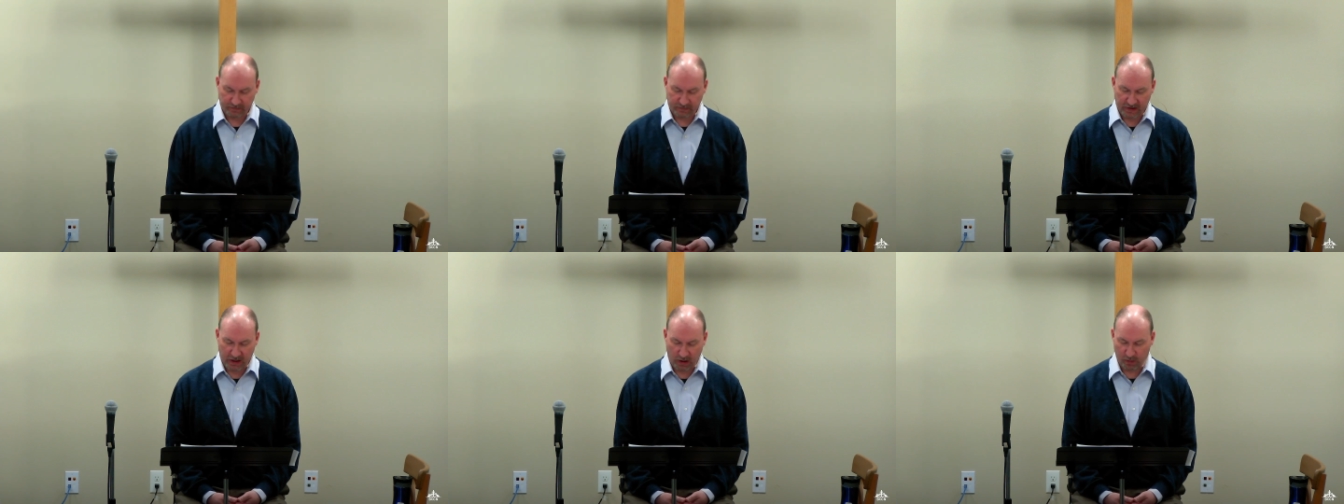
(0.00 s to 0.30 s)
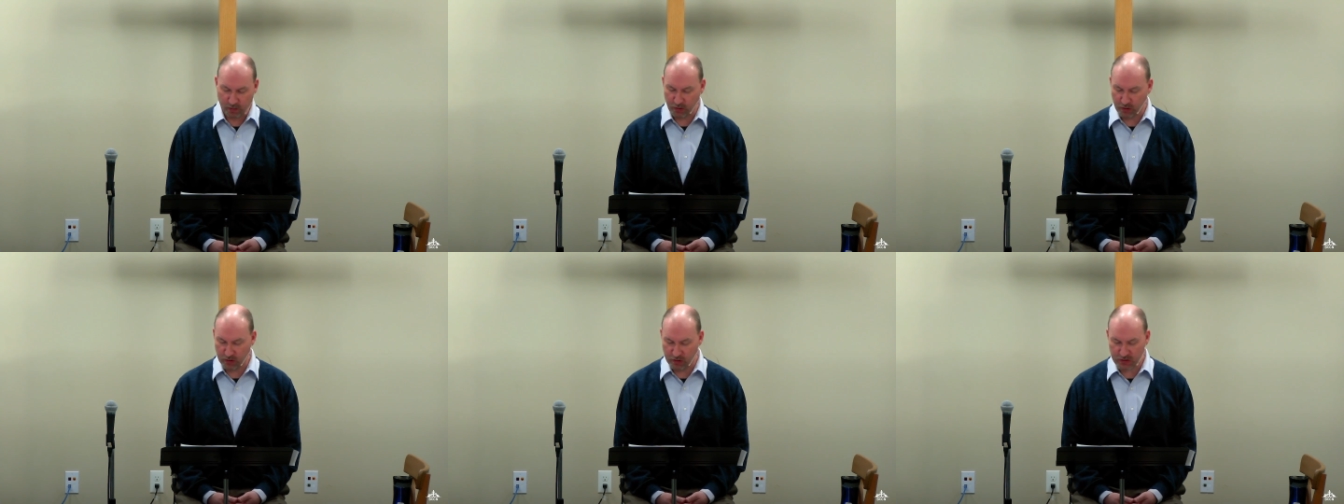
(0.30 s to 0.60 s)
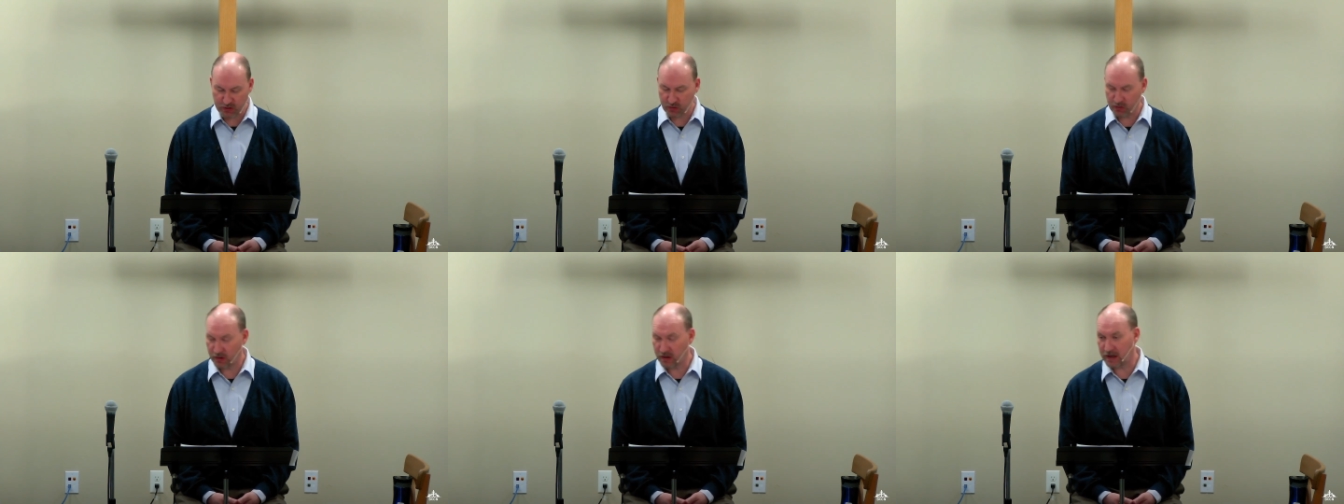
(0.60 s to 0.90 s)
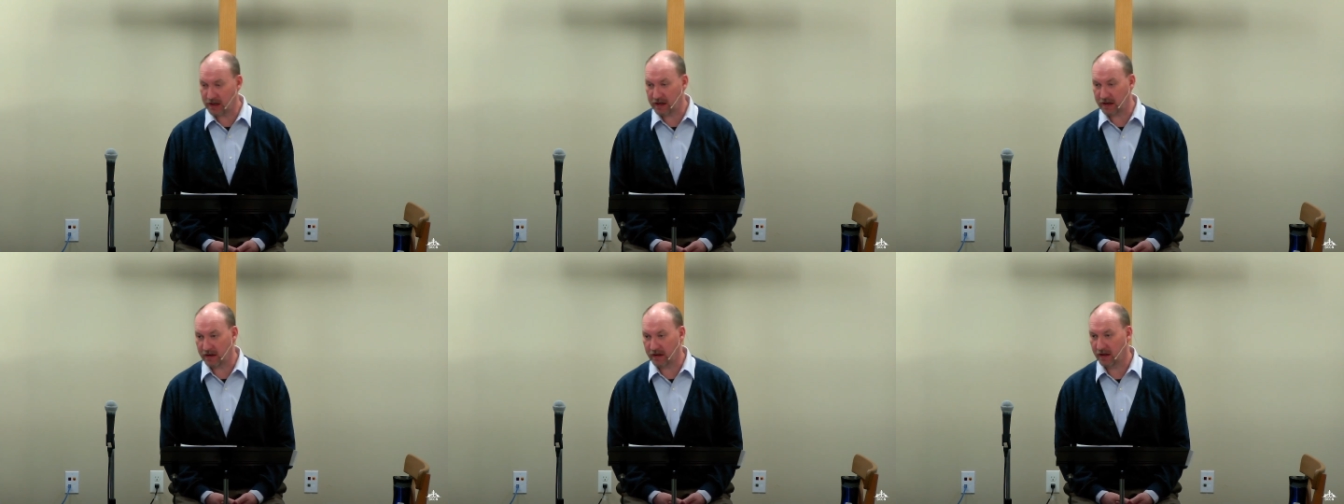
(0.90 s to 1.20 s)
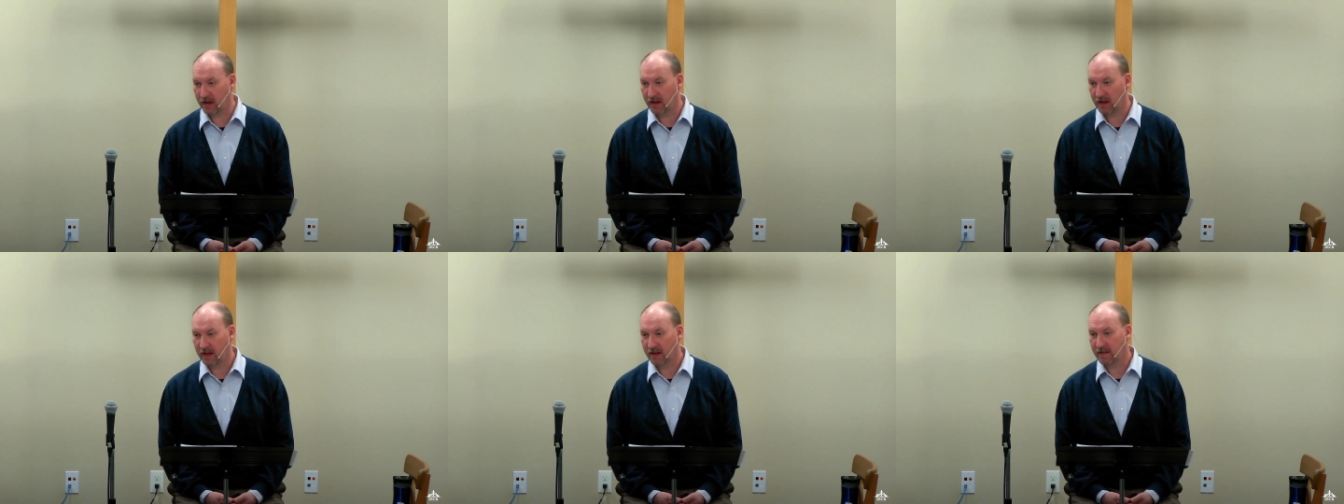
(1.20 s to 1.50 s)
A bruised reed
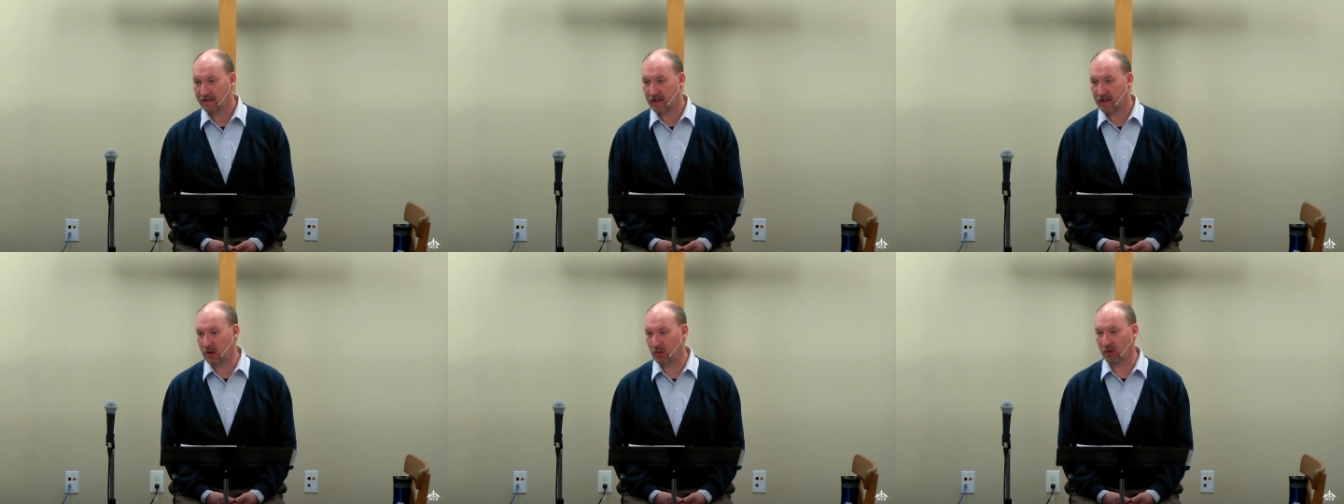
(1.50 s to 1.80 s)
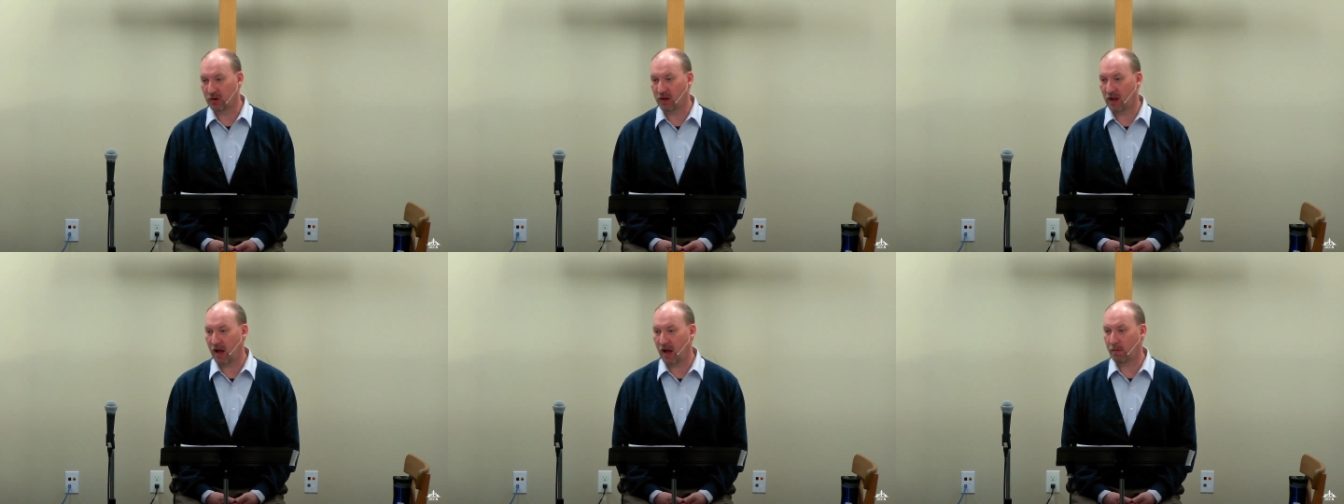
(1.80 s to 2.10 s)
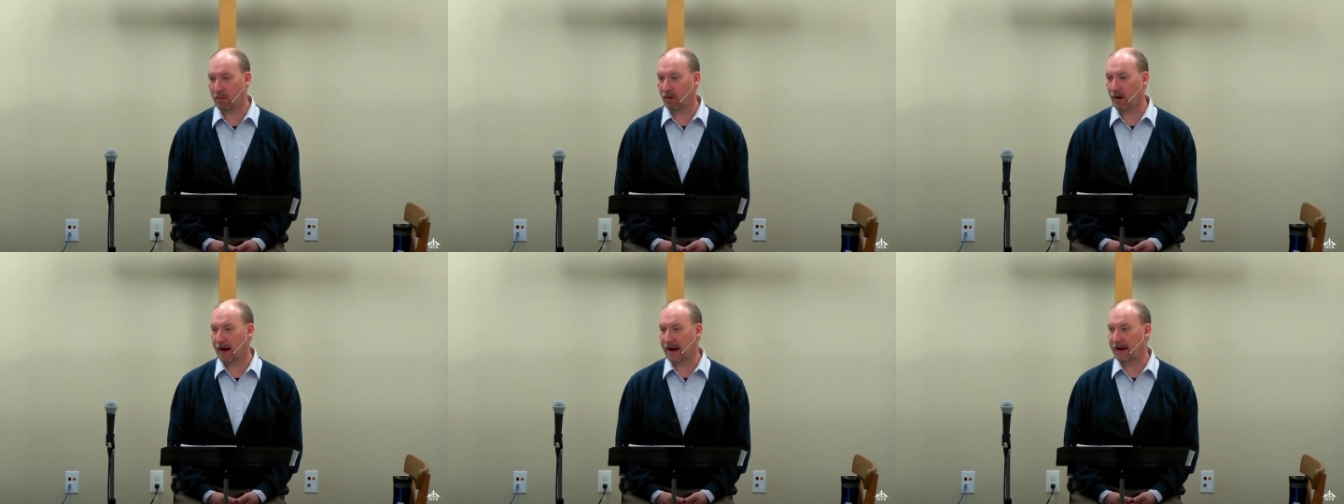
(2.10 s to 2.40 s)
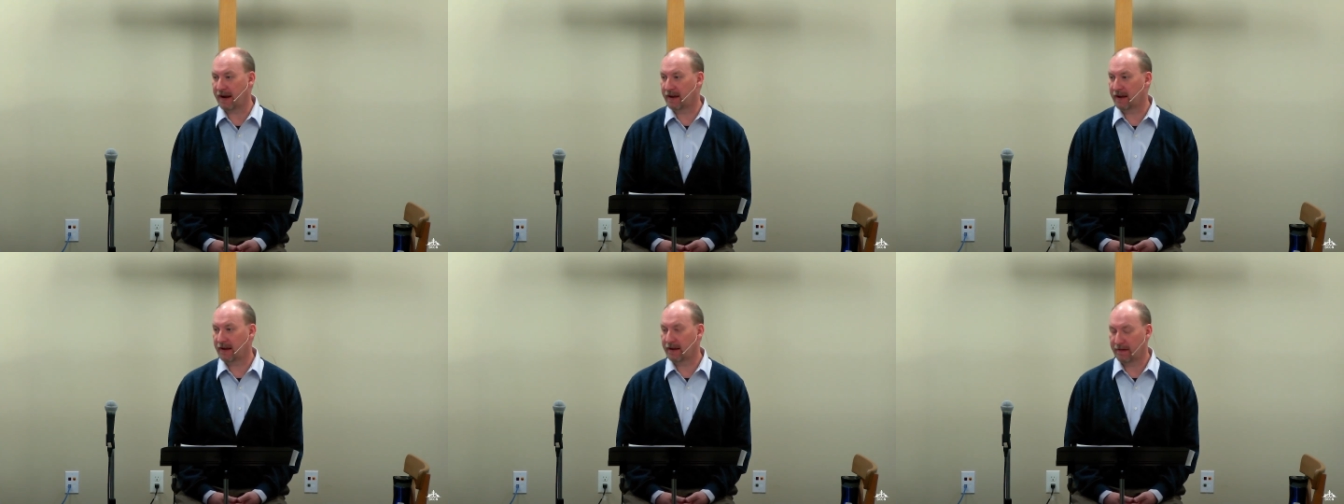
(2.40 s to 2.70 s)
he will not break,